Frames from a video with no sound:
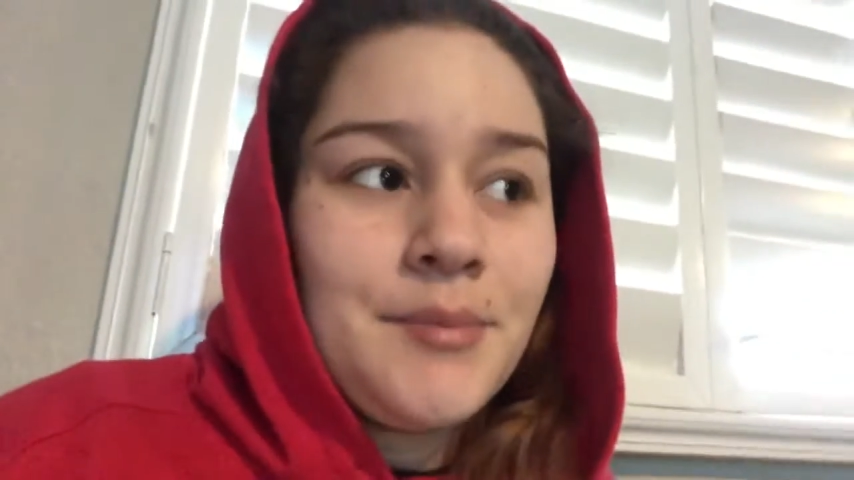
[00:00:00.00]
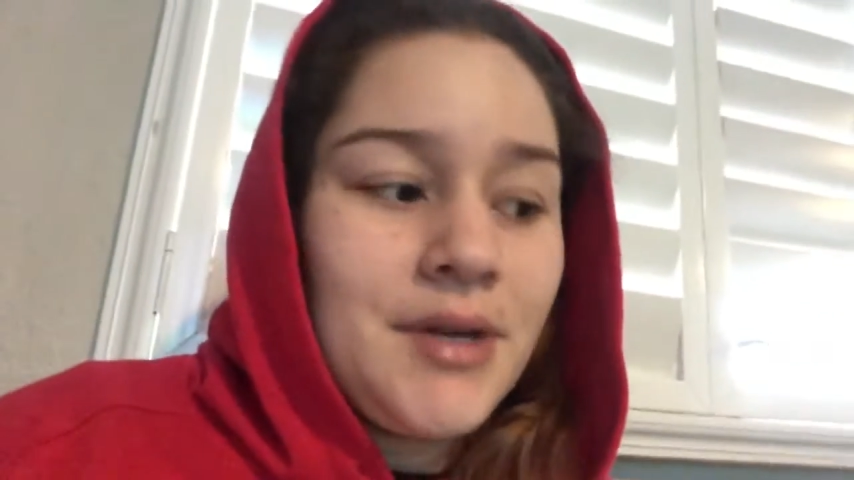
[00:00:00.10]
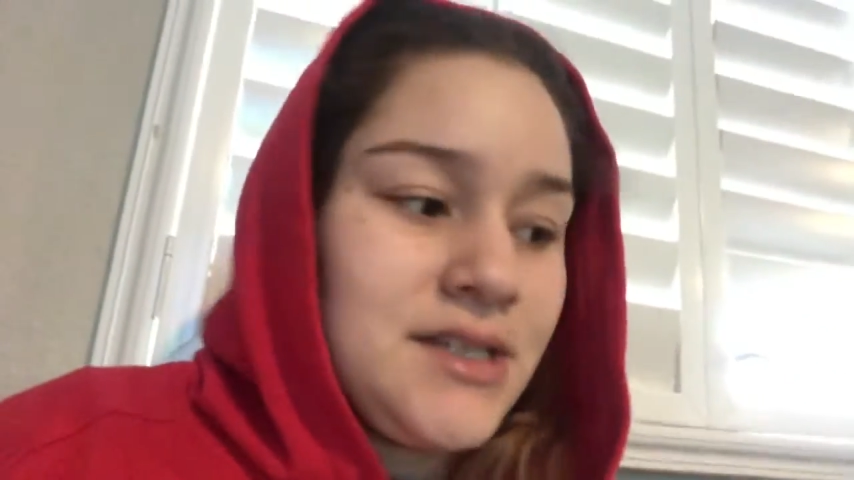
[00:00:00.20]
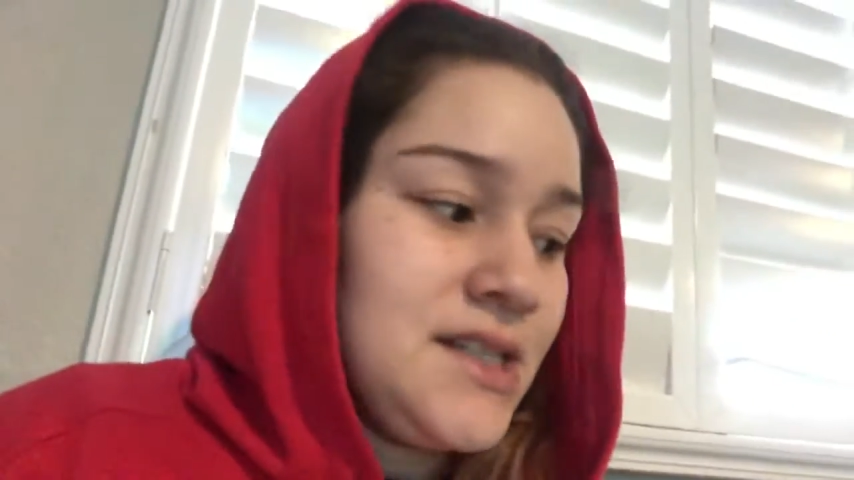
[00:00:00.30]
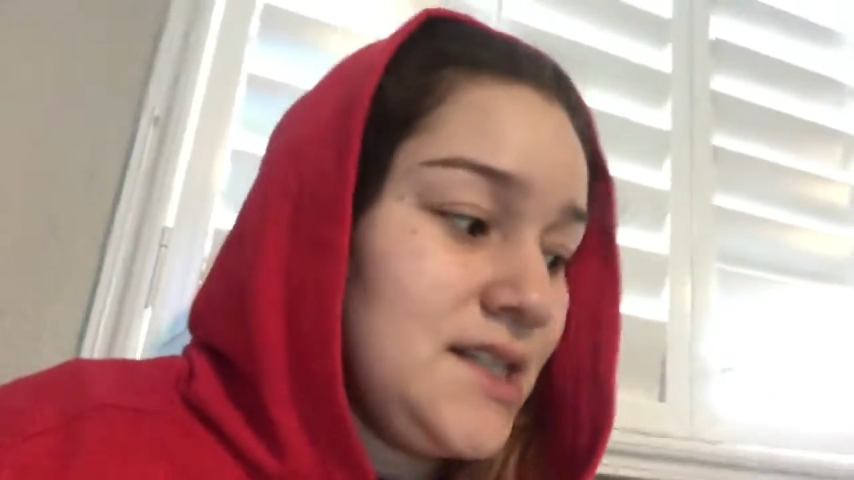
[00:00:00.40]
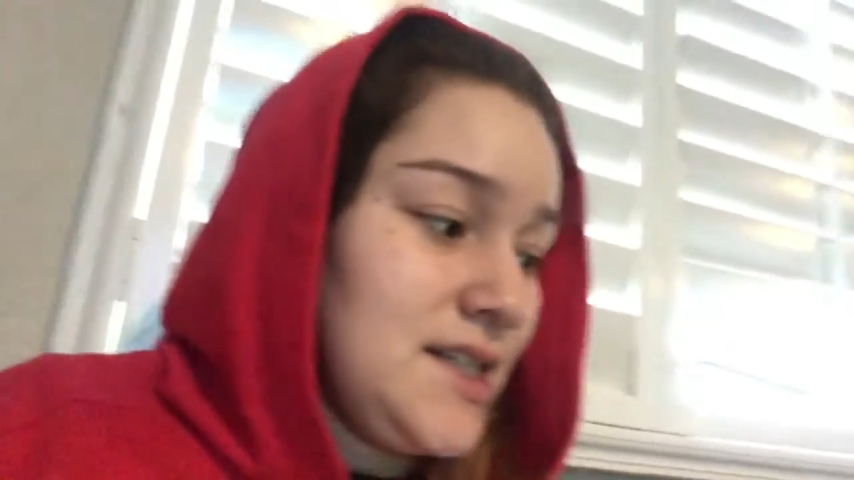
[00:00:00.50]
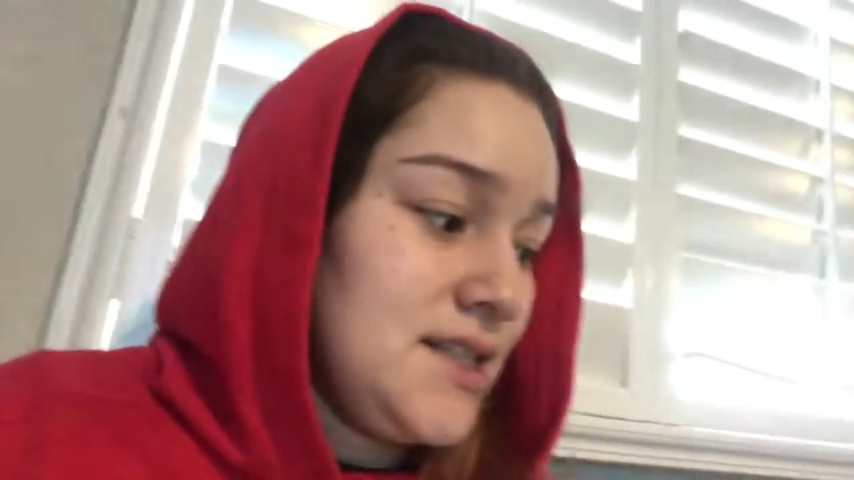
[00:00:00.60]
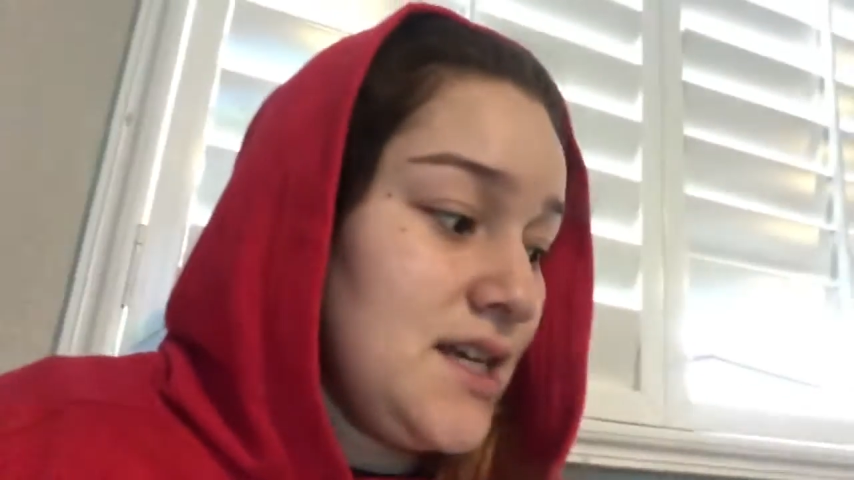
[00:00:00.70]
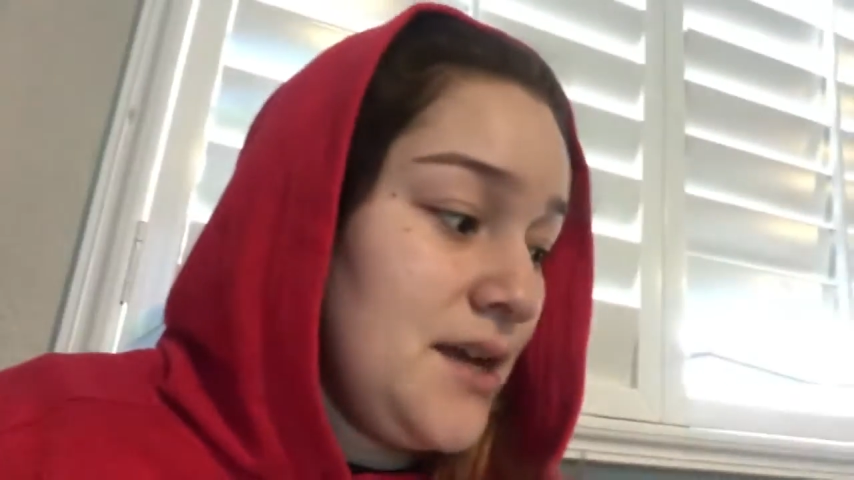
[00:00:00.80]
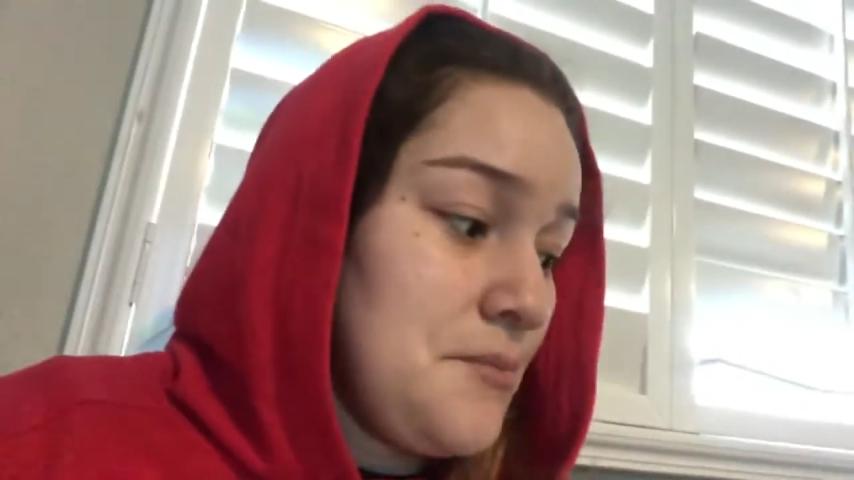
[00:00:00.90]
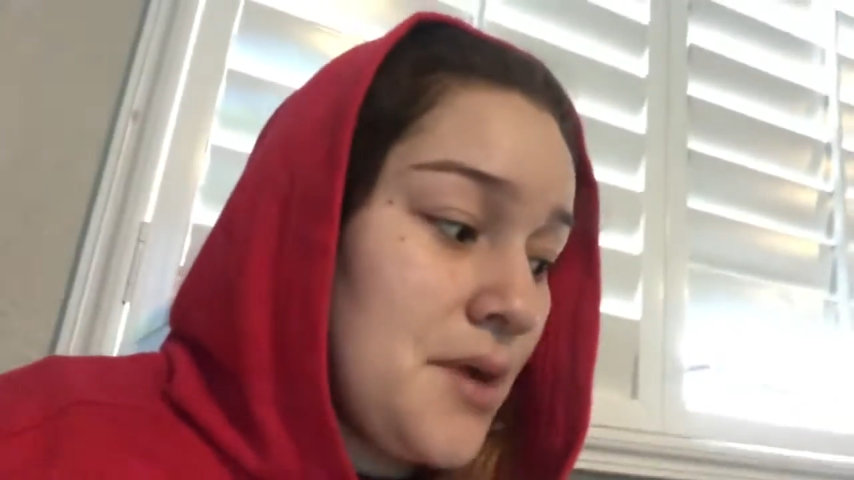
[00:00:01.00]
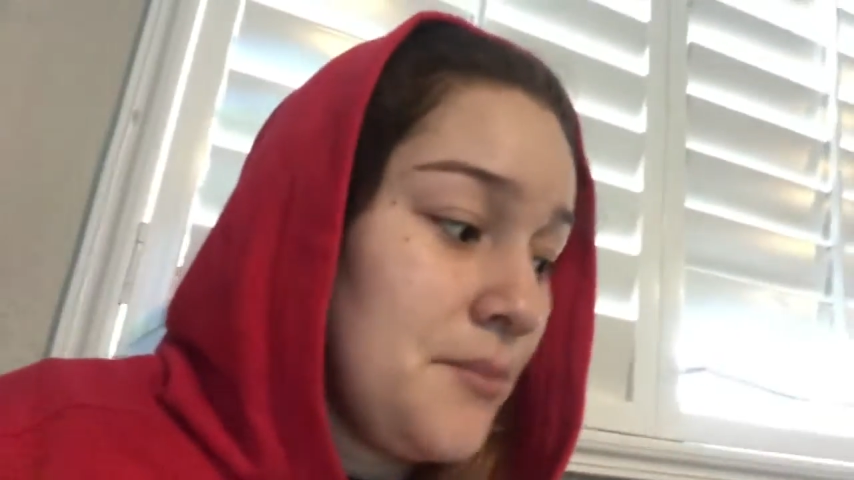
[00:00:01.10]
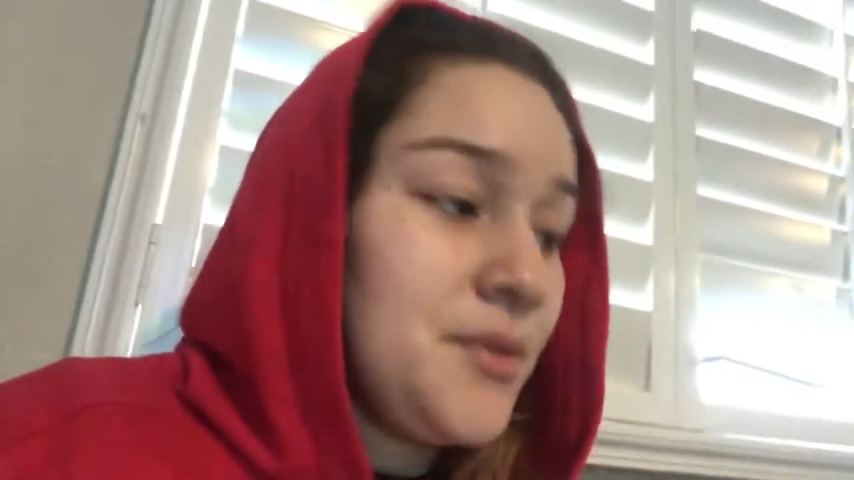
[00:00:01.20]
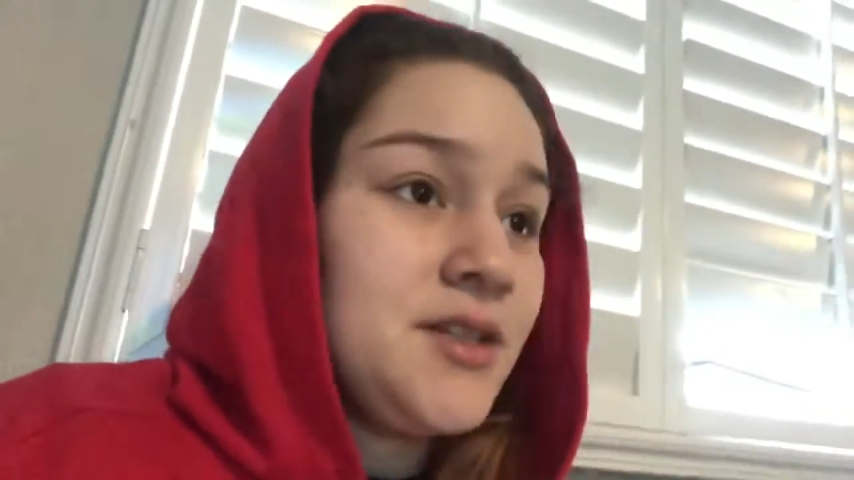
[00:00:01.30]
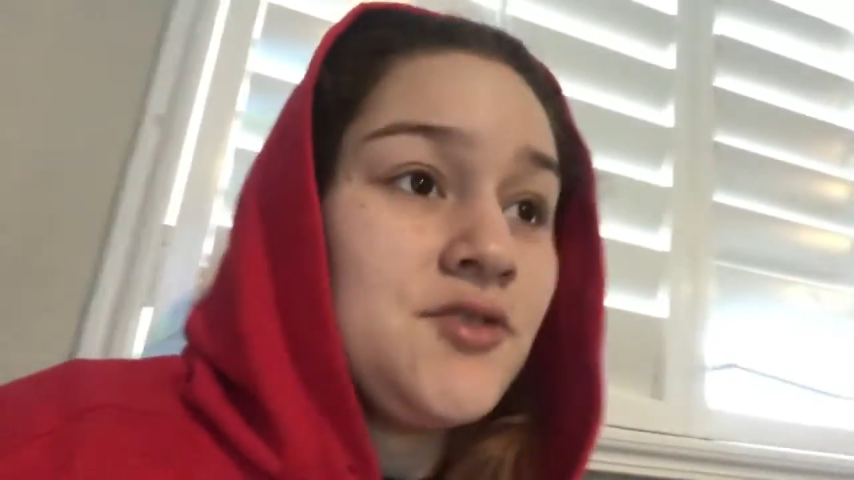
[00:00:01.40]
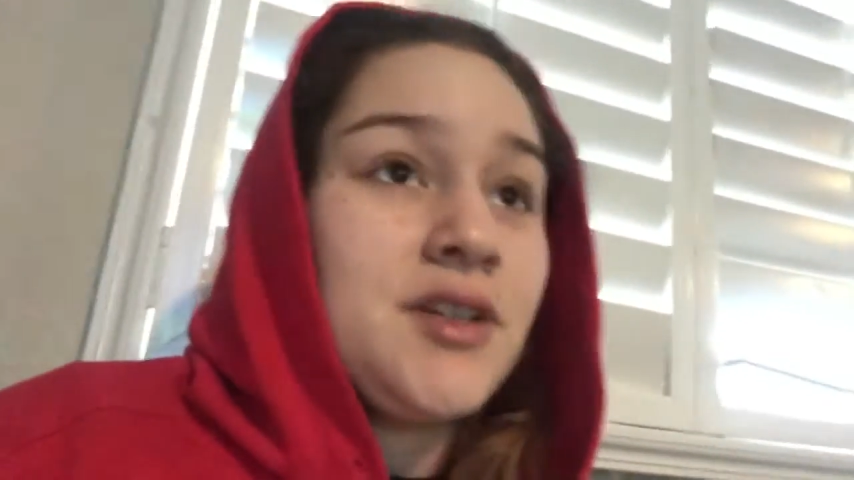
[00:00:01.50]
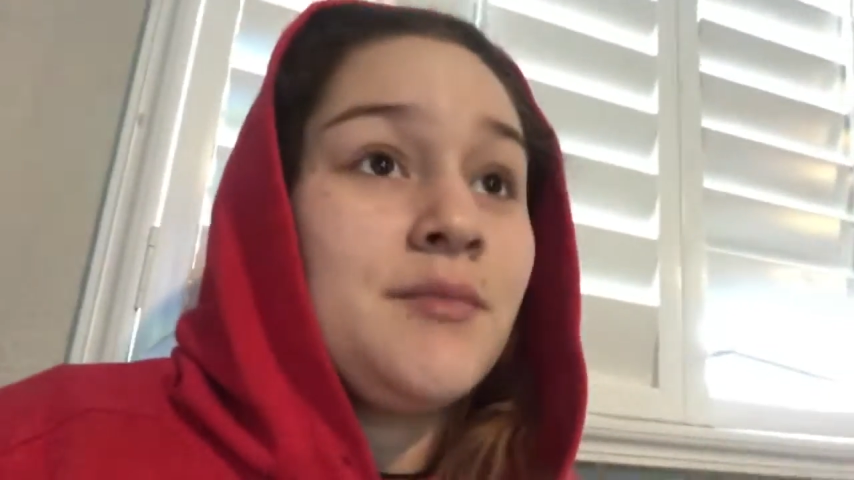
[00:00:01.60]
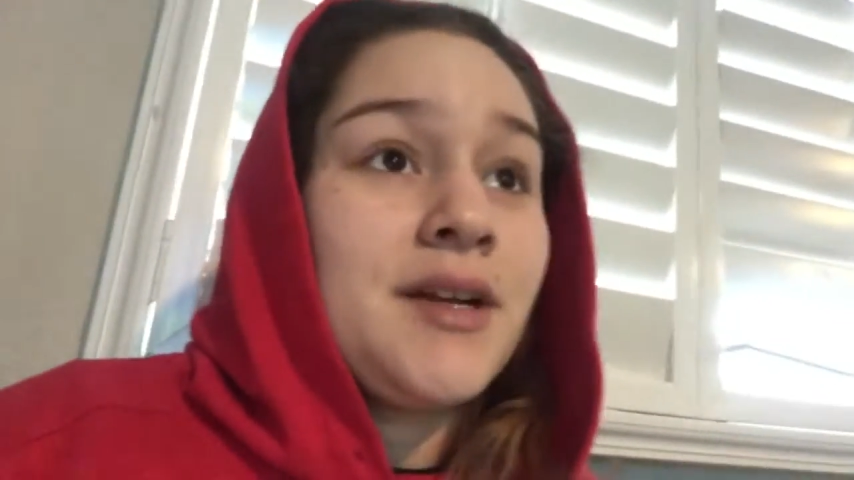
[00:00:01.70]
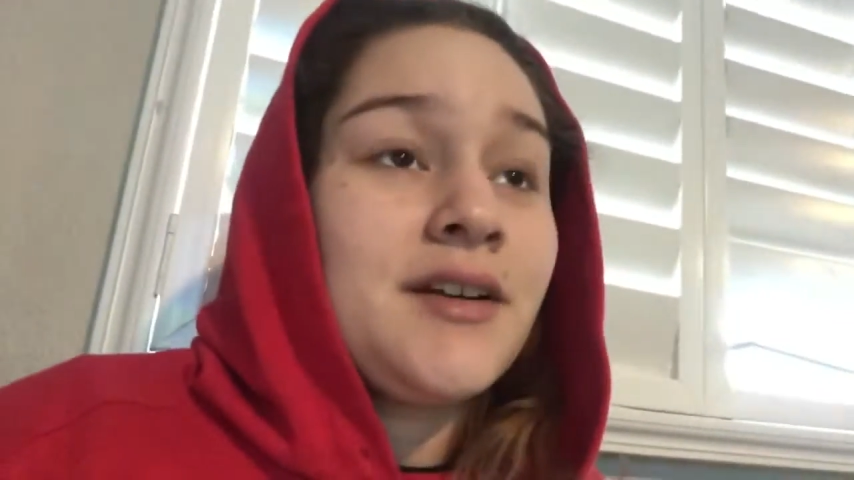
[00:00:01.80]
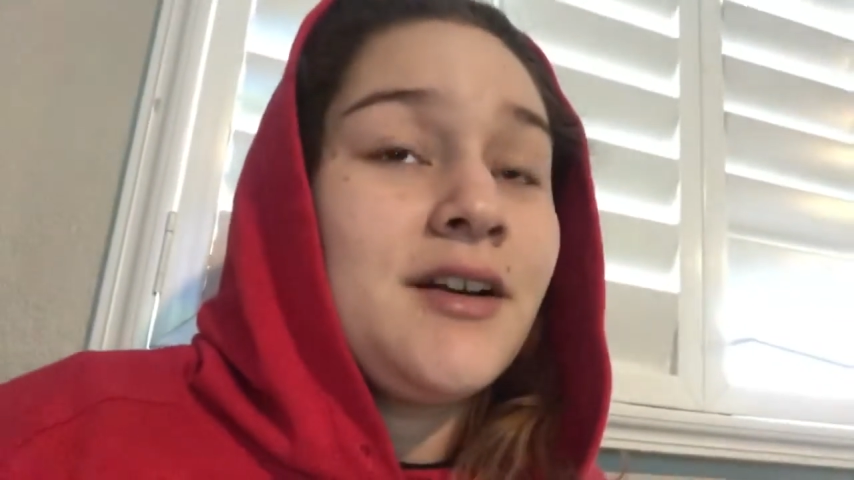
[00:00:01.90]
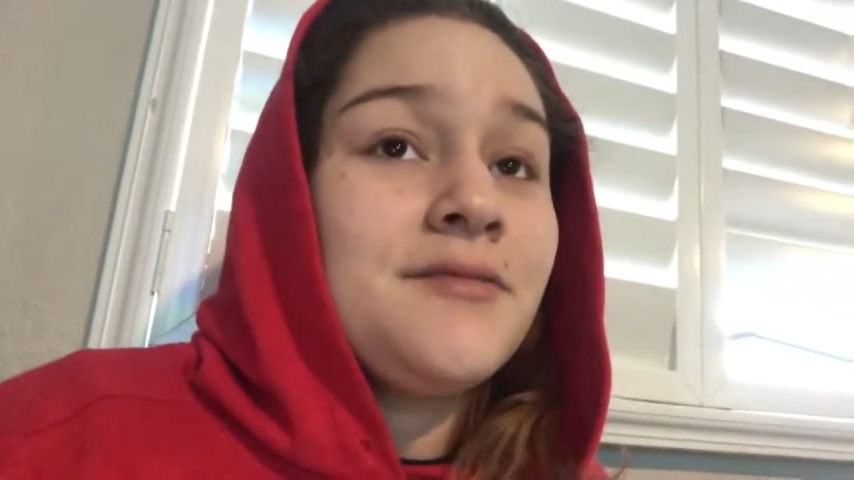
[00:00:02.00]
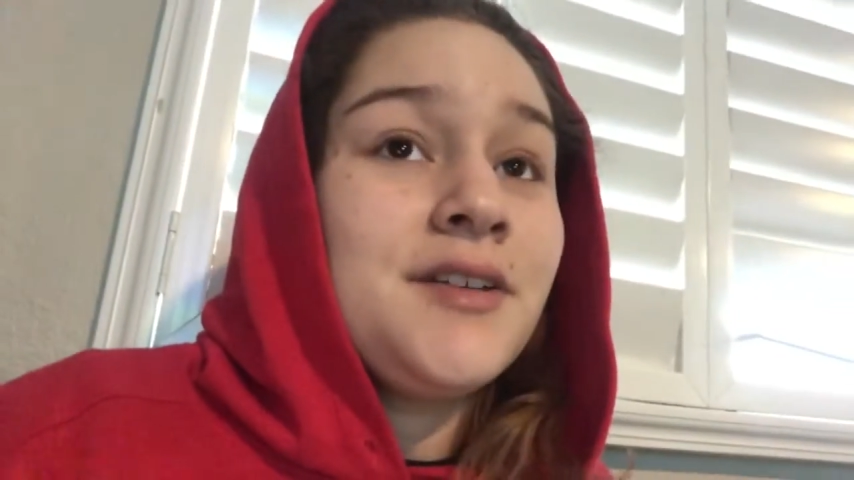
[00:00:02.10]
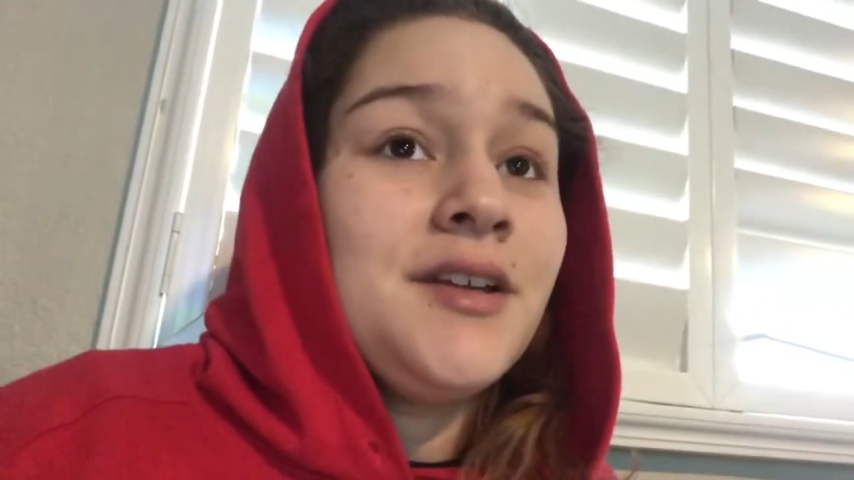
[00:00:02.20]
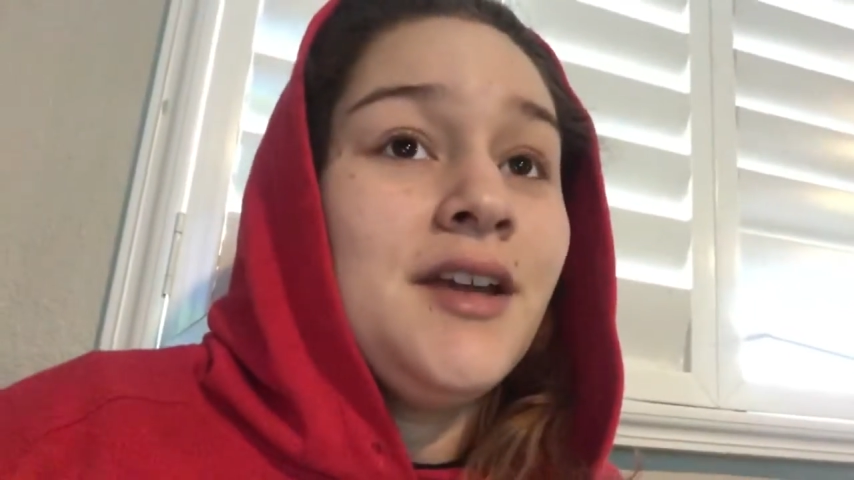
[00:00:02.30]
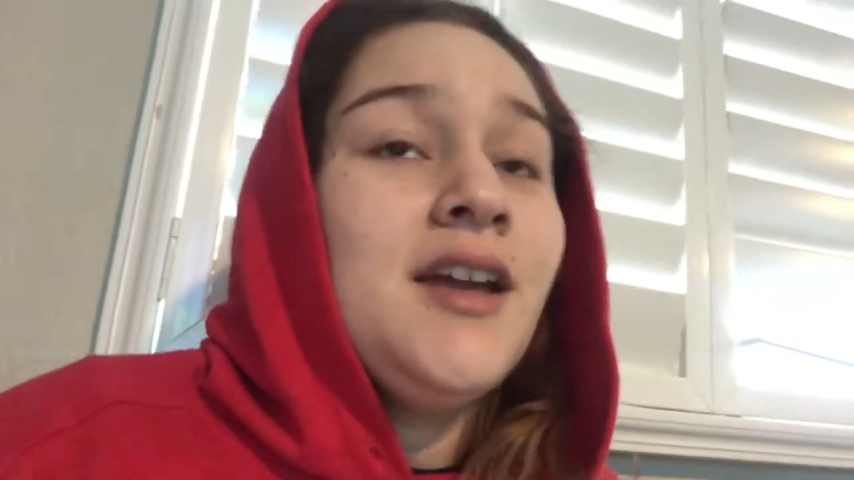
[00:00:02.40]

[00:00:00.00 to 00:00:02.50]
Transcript: But yes, I'm pumping, drinking my coffee